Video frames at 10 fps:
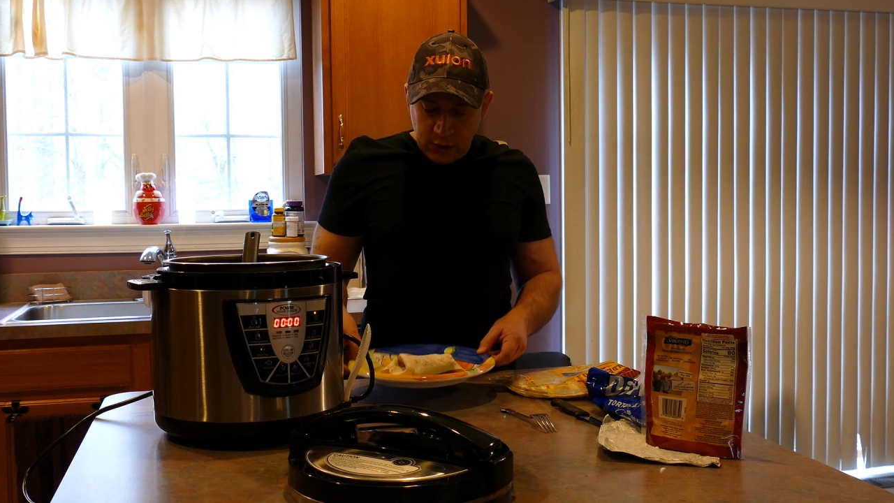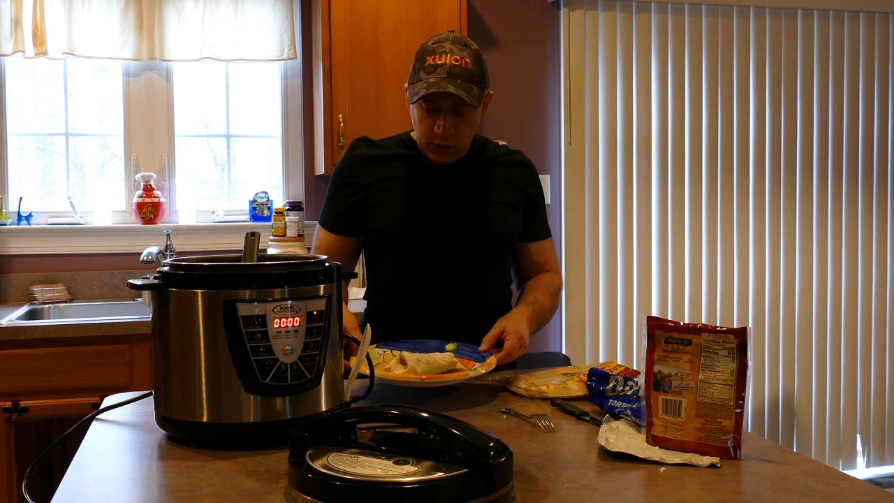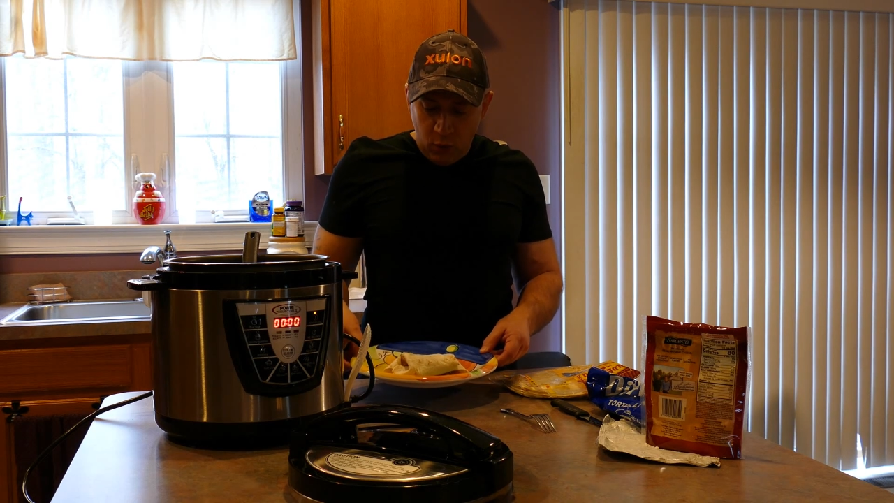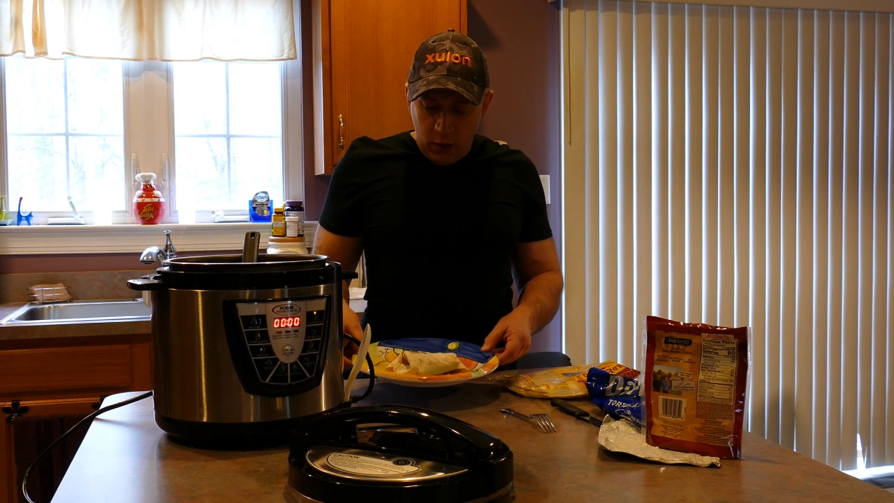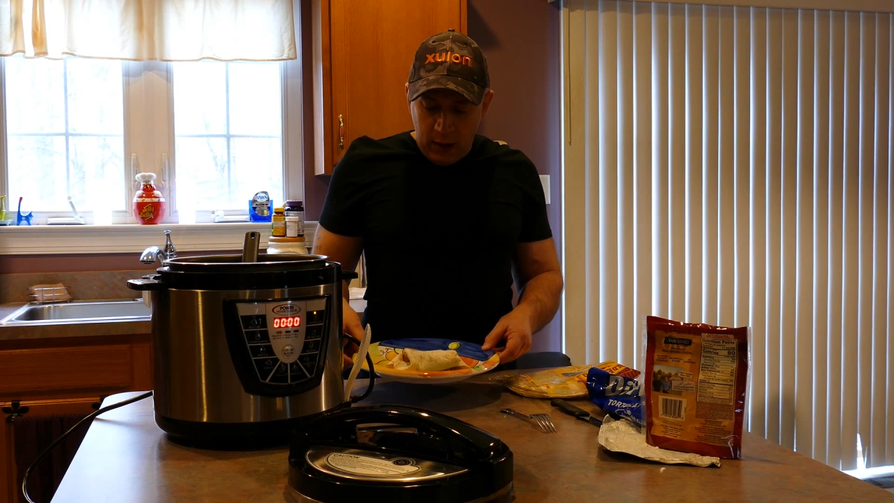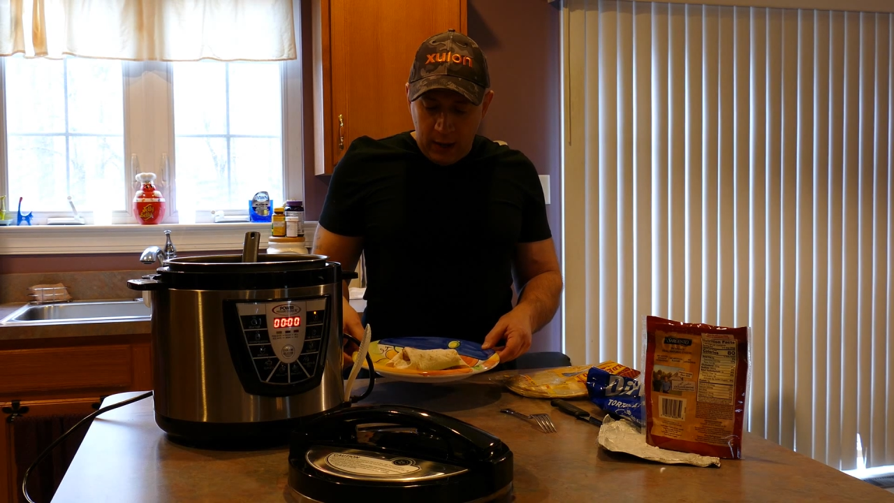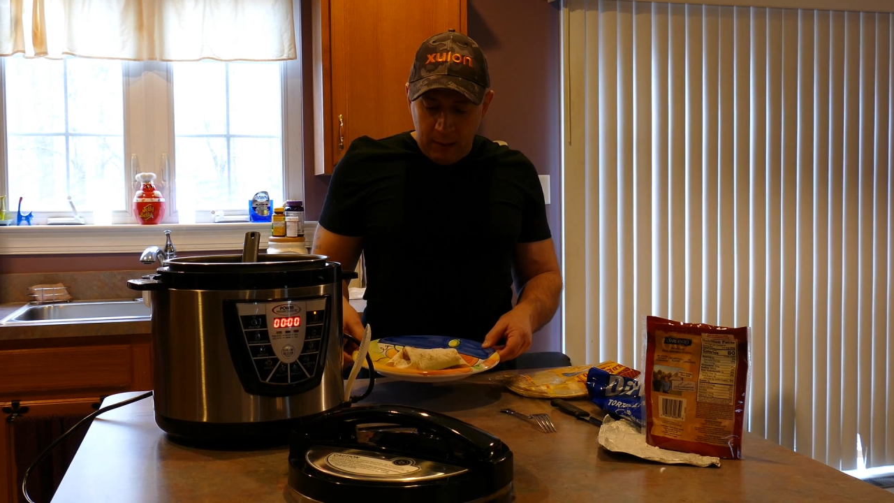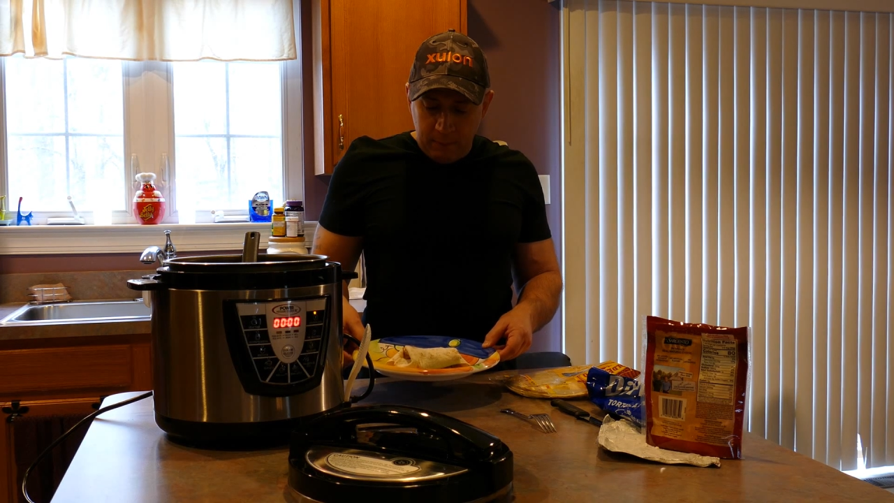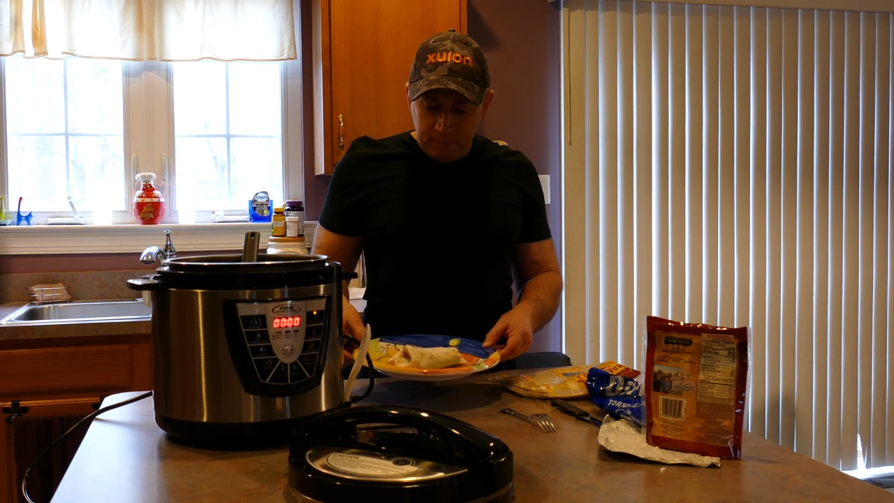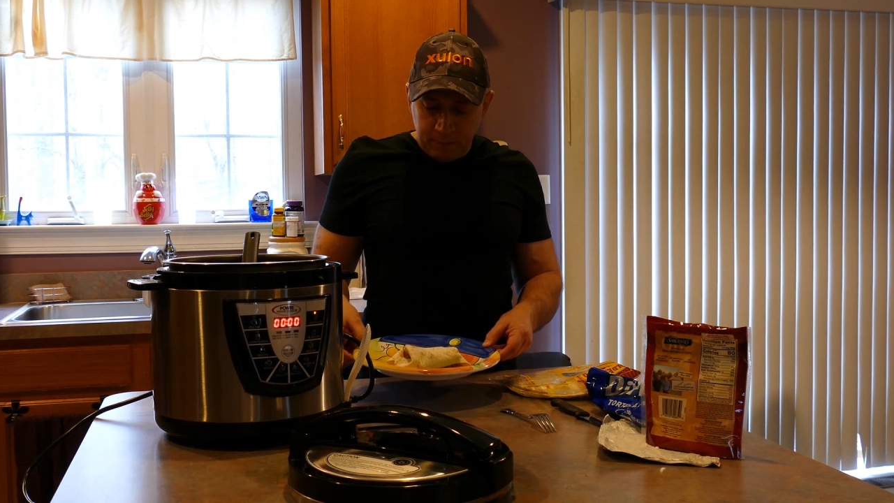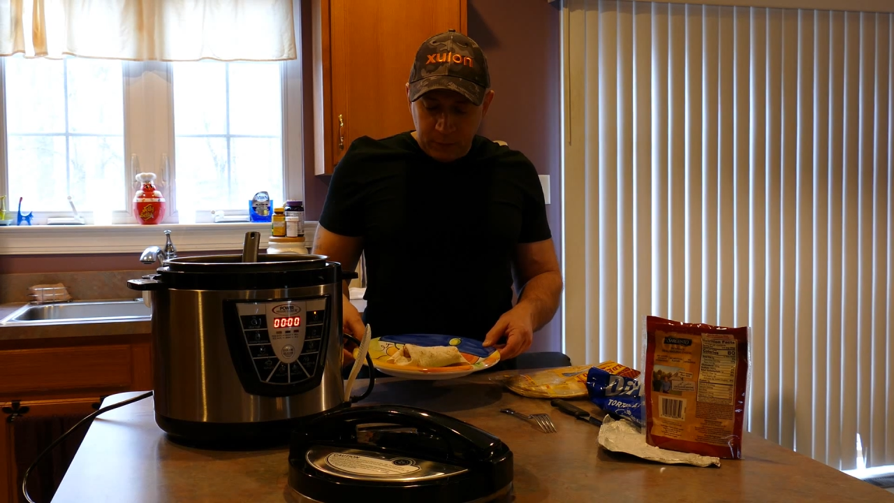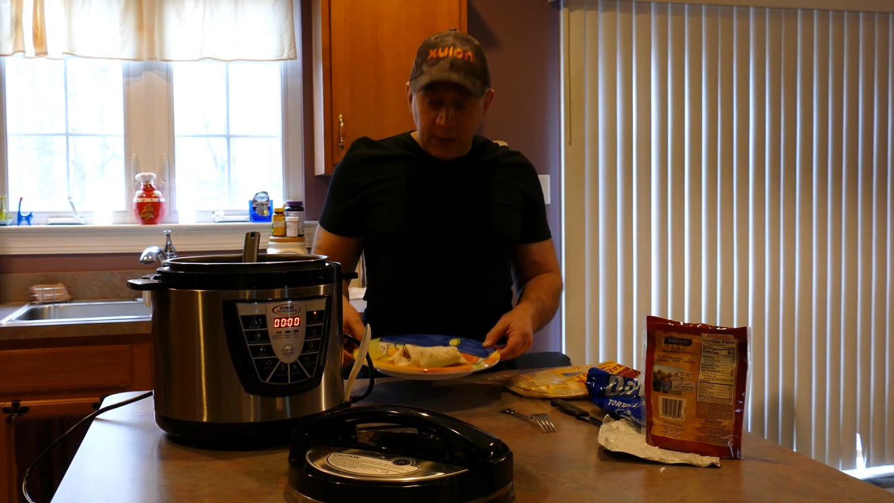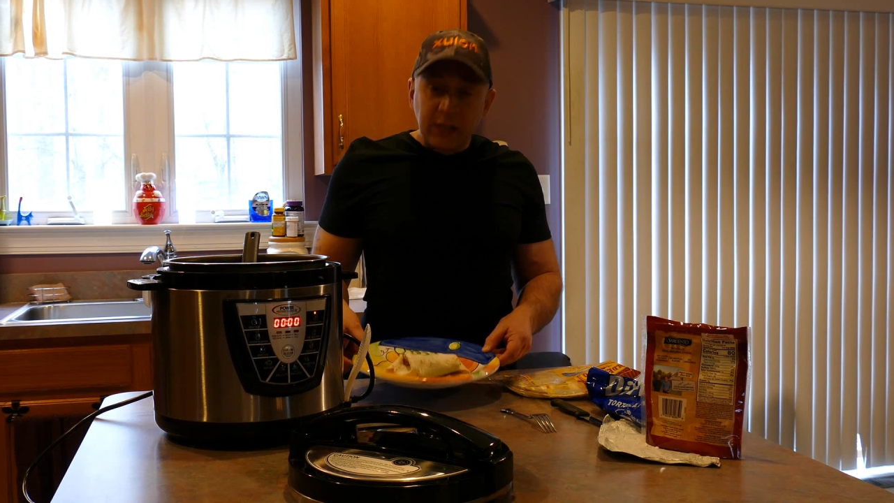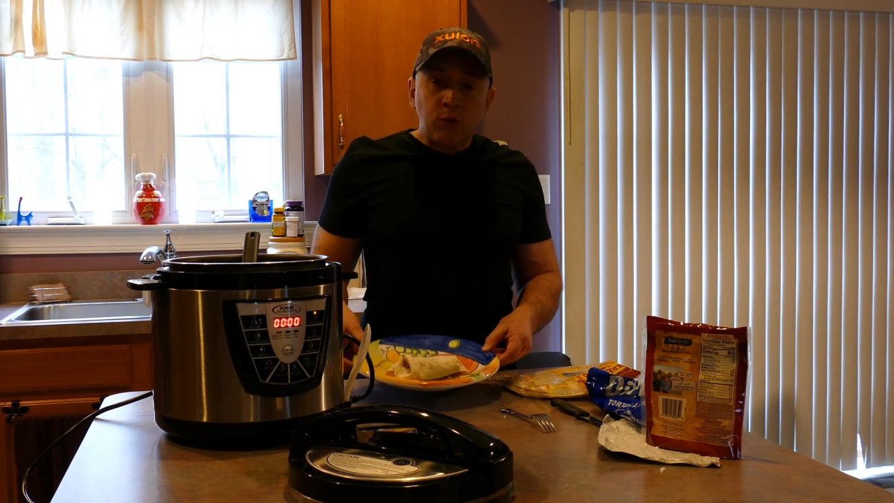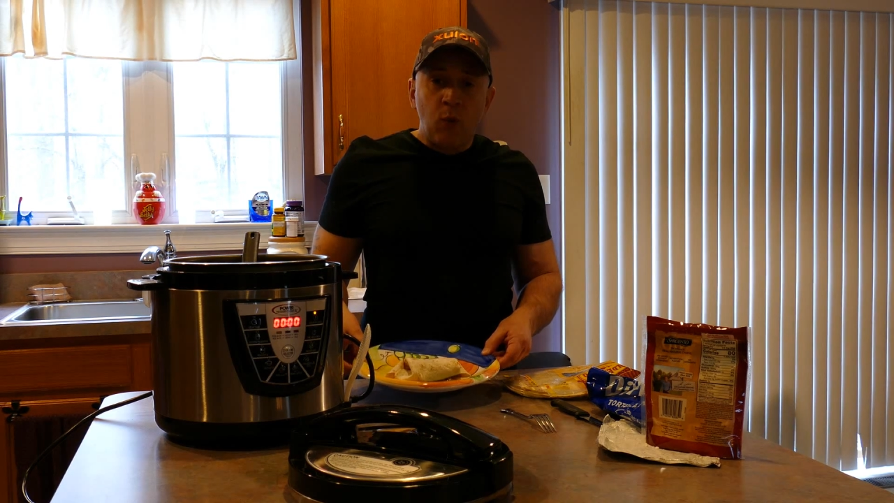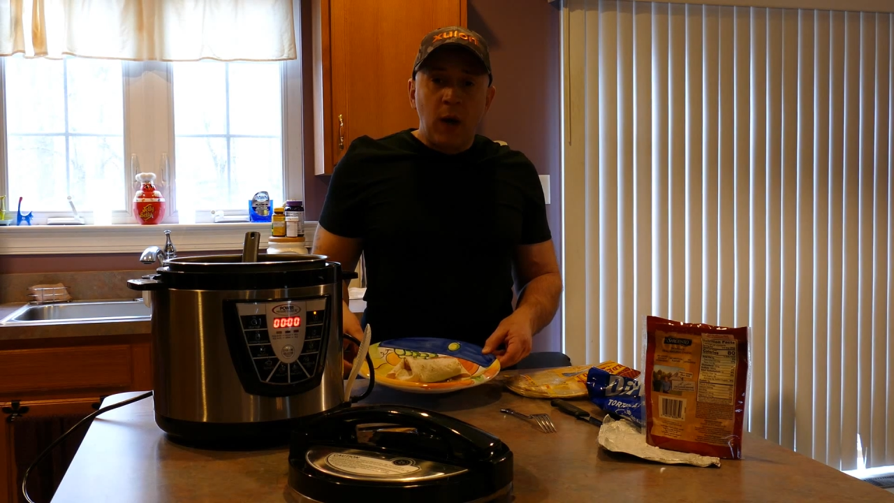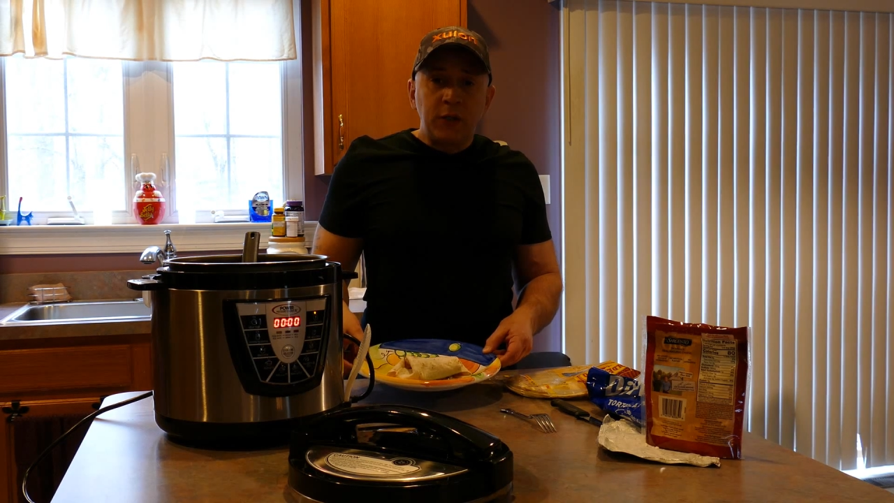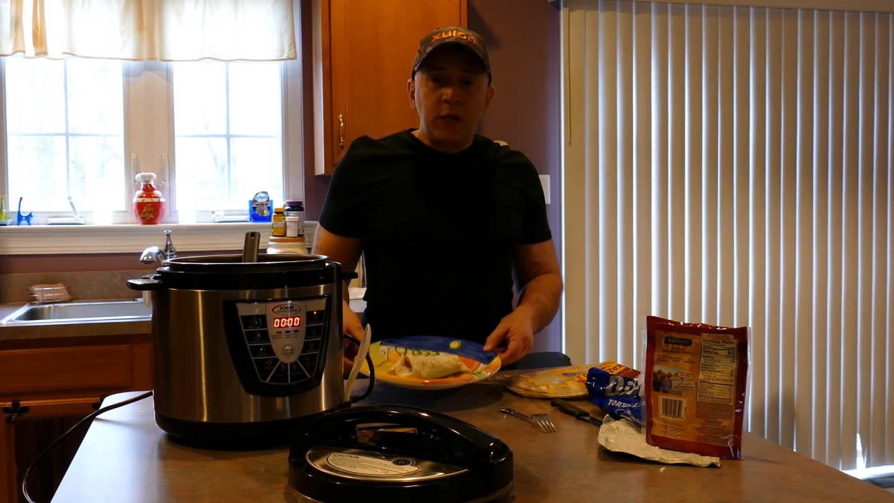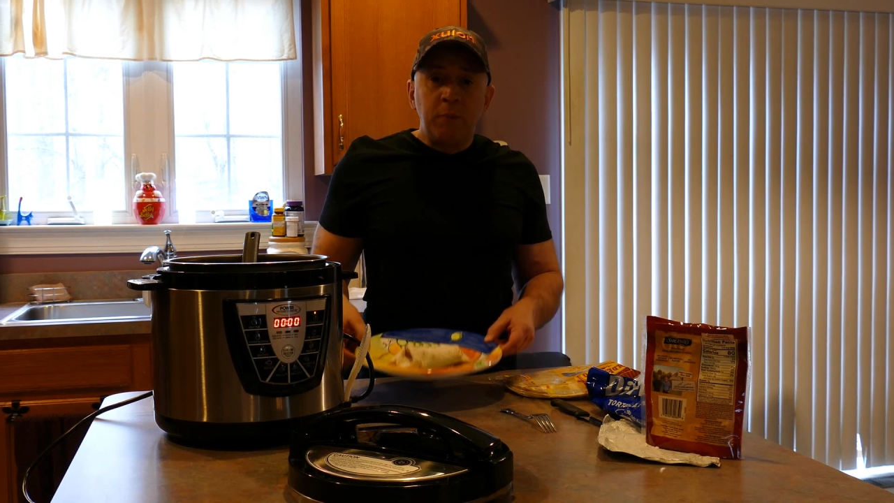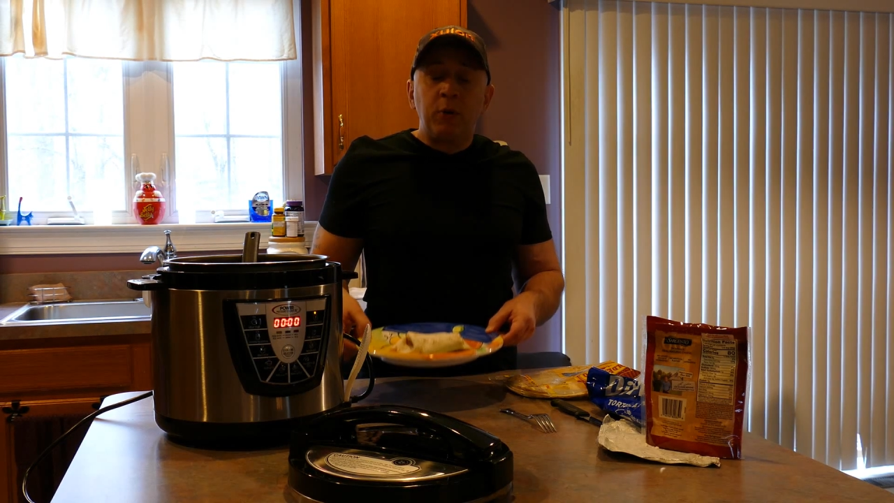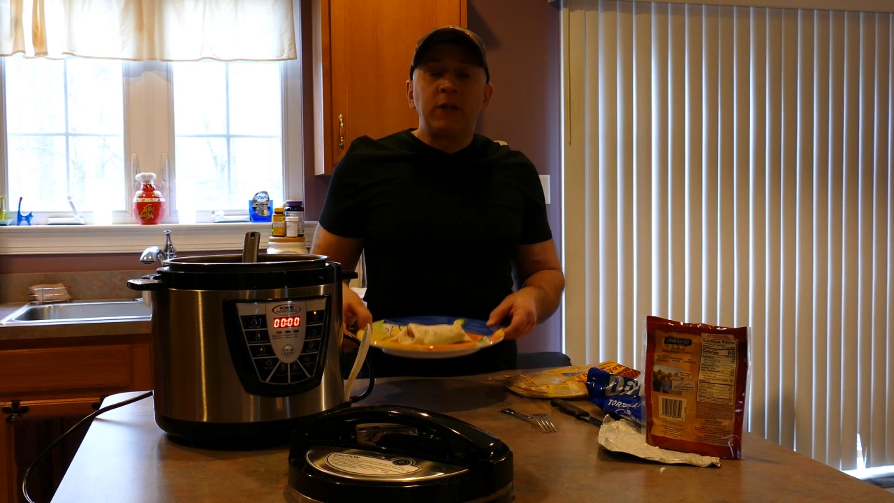So, thanks for watching.